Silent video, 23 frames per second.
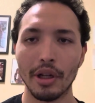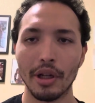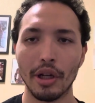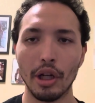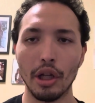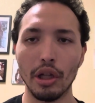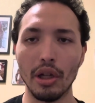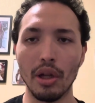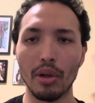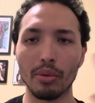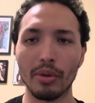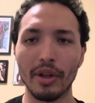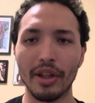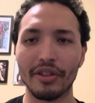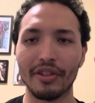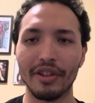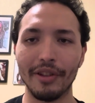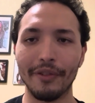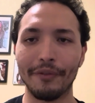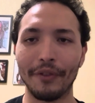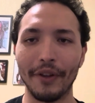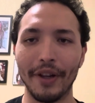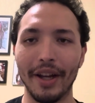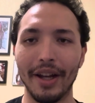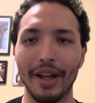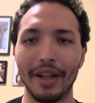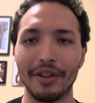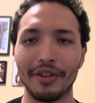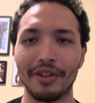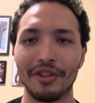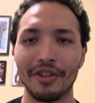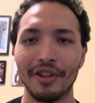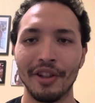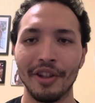Hello, wrestling
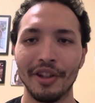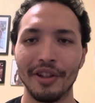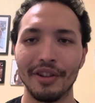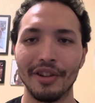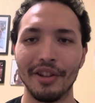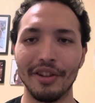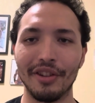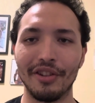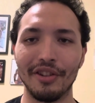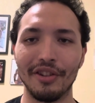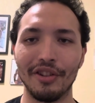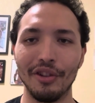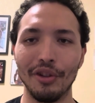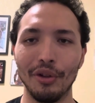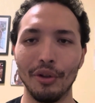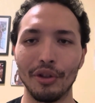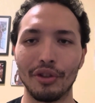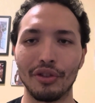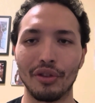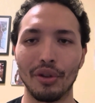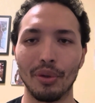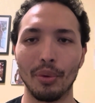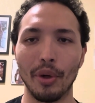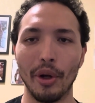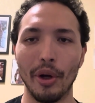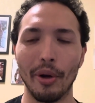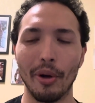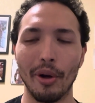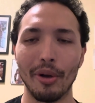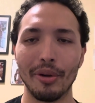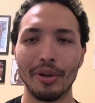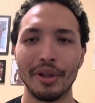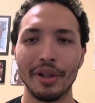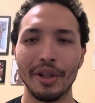fans. This is Luis
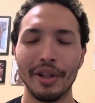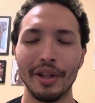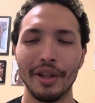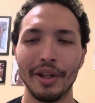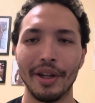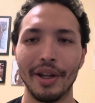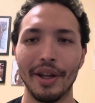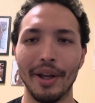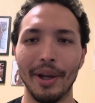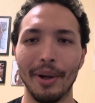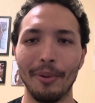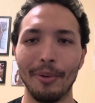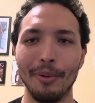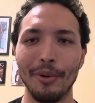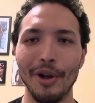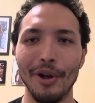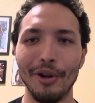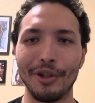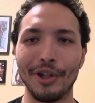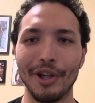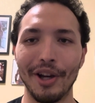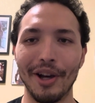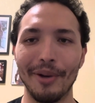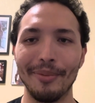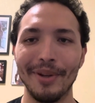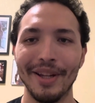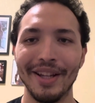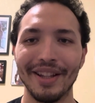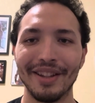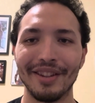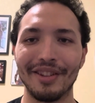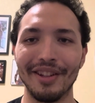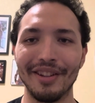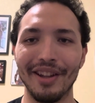Guerrero, and welcome
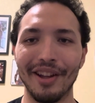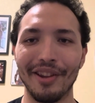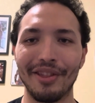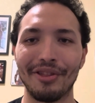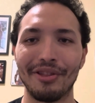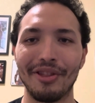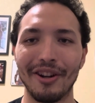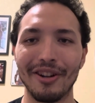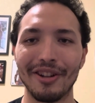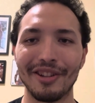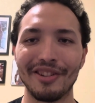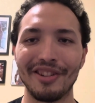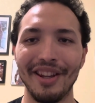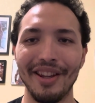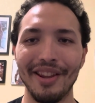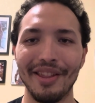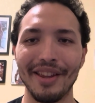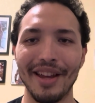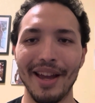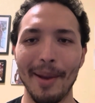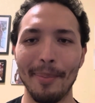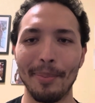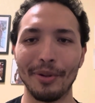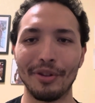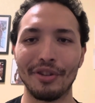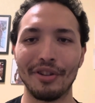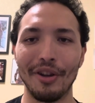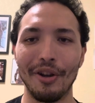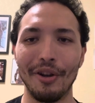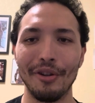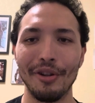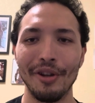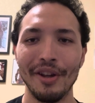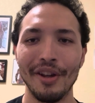to the 13th
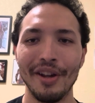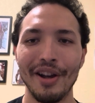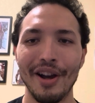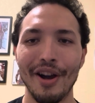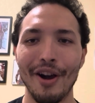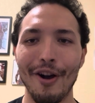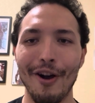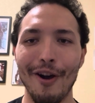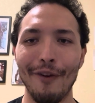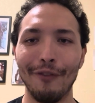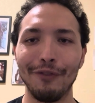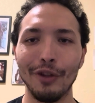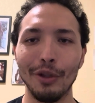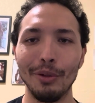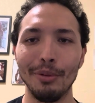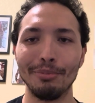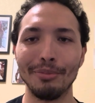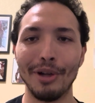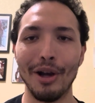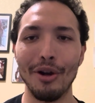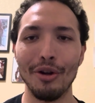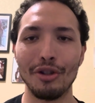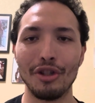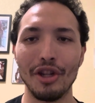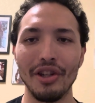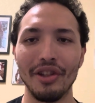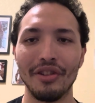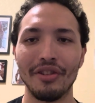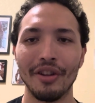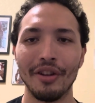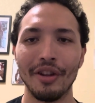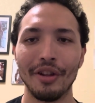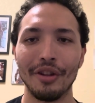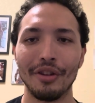episode of
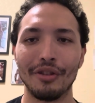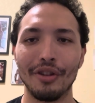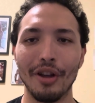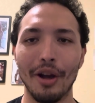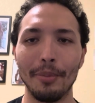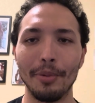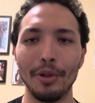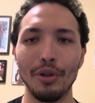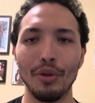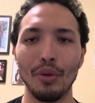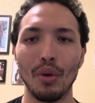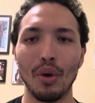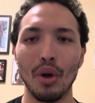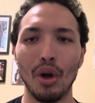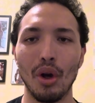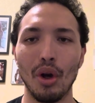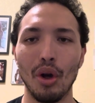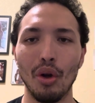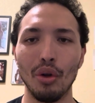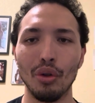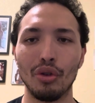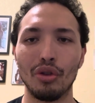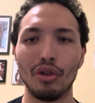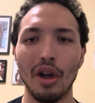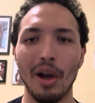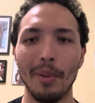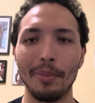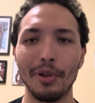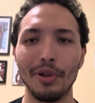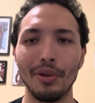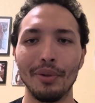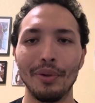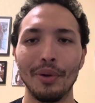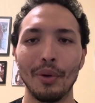Lumoji's
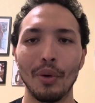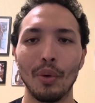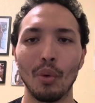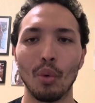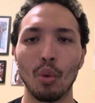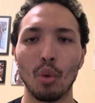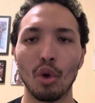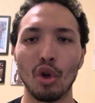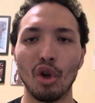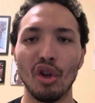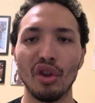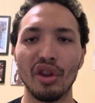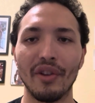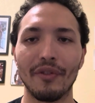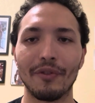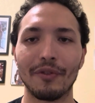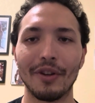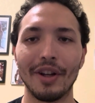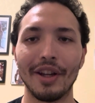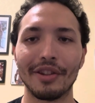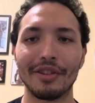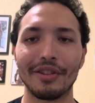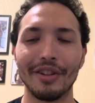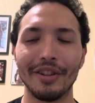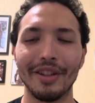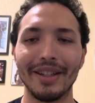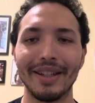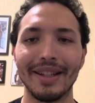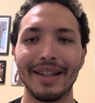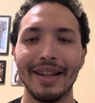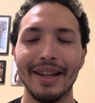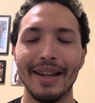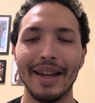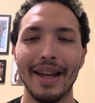W.O.W. World of
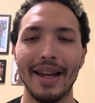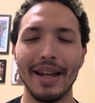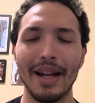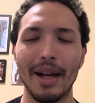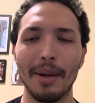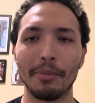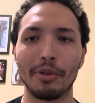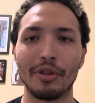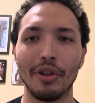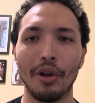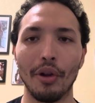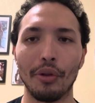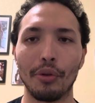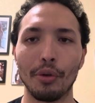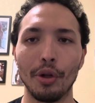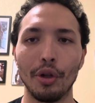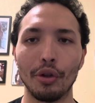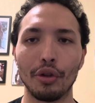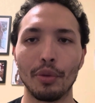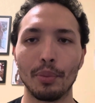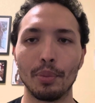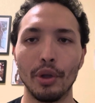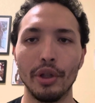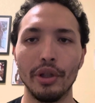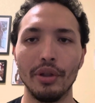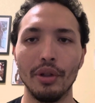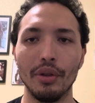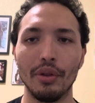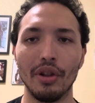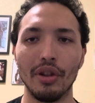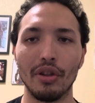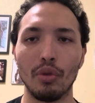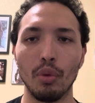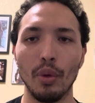Wrestling. And I'm so thrilled to bring you
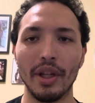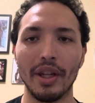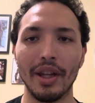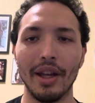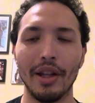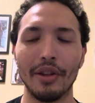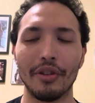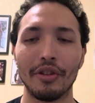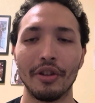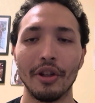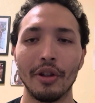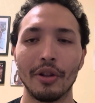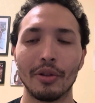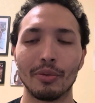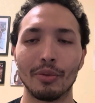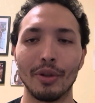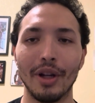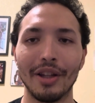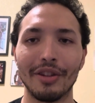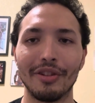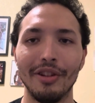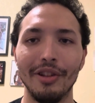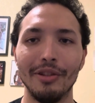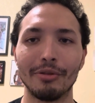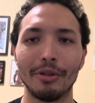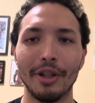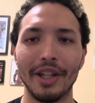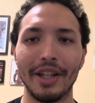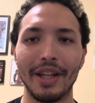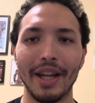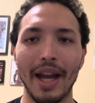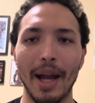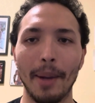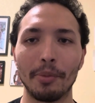this weekend's wrestling
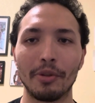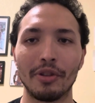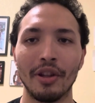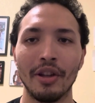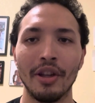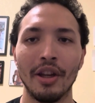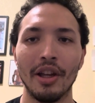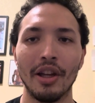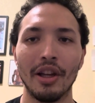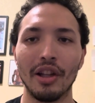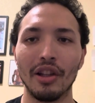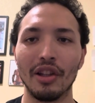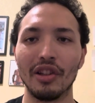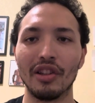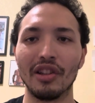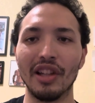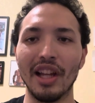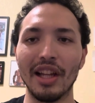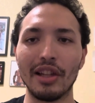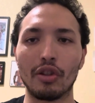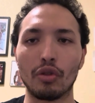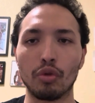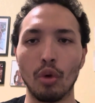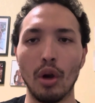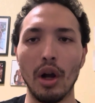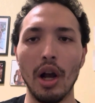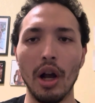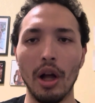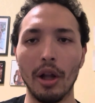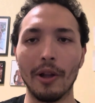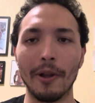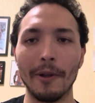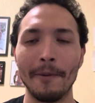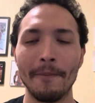recaps. Let's
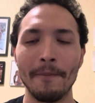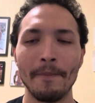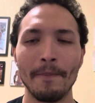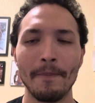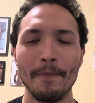roll!